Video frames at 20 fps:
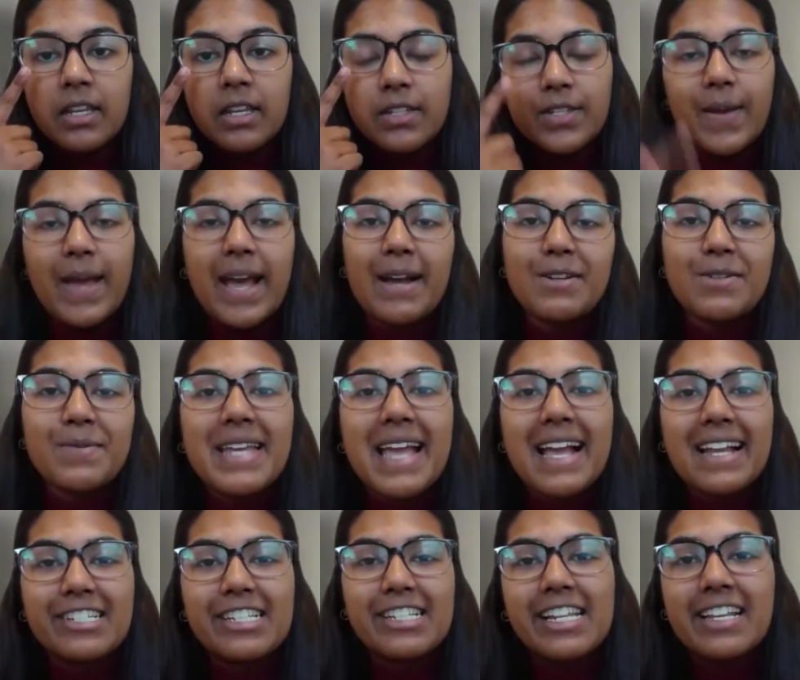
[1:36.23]
So how do we
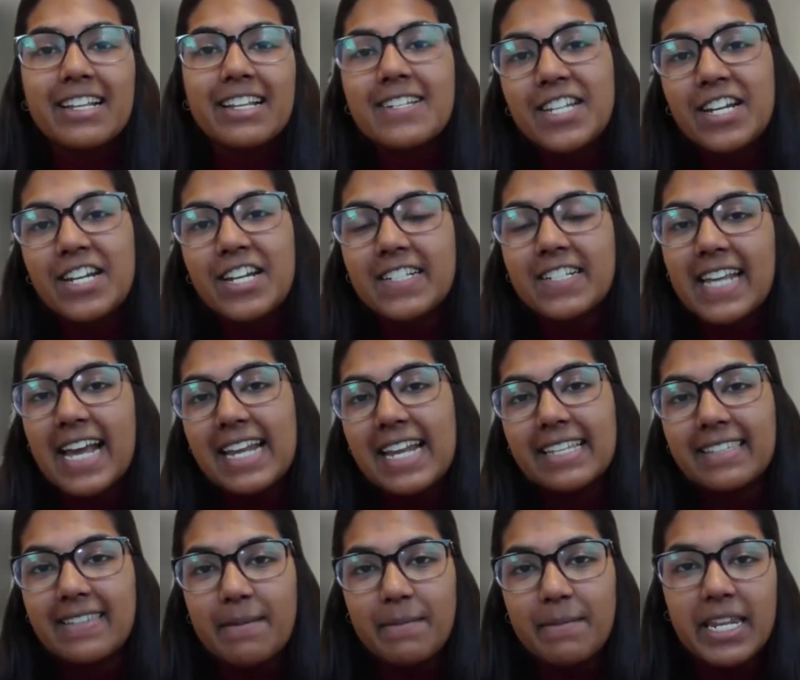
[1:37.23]
actually conduct an
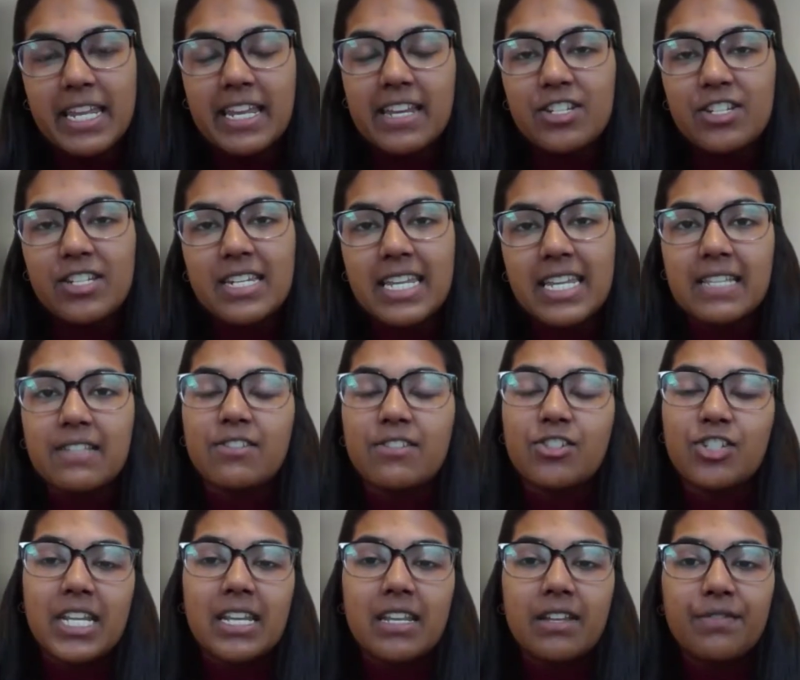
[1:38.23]

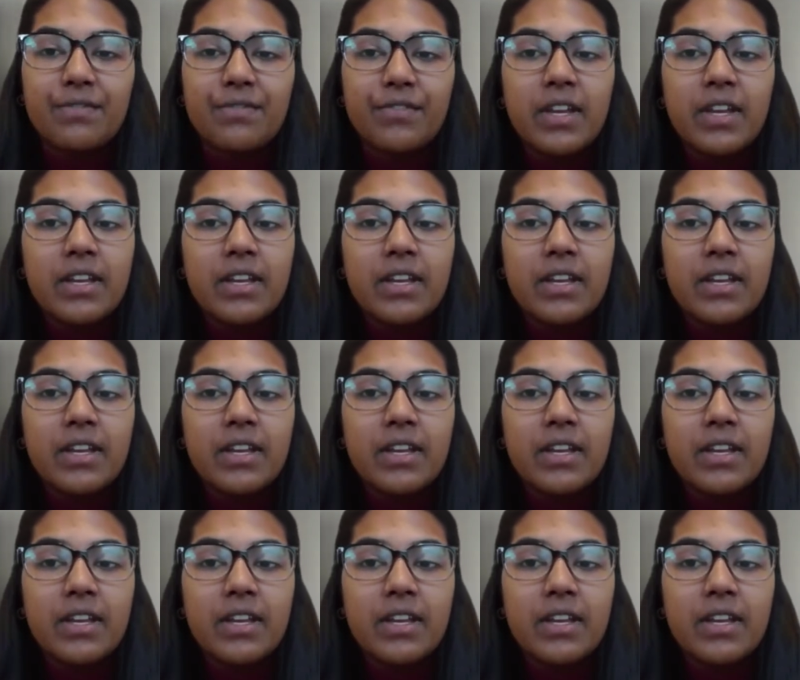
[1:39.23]
examination-in-chief?